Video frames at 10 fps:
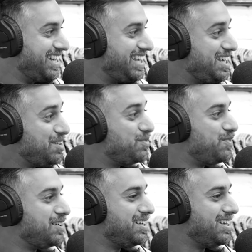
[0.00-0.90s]
if
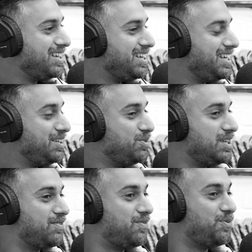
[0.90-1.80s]
he would
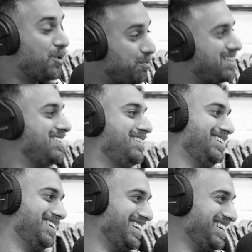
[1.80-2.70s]
have formatted
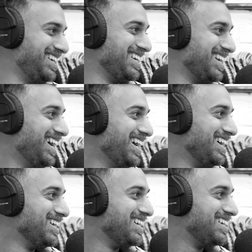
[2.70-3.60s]

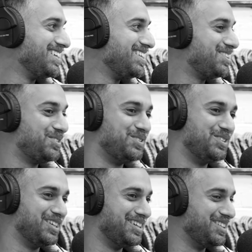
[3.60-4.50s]

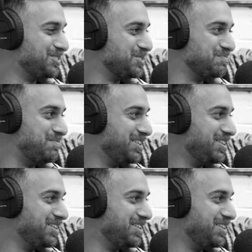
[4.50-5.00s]
those memory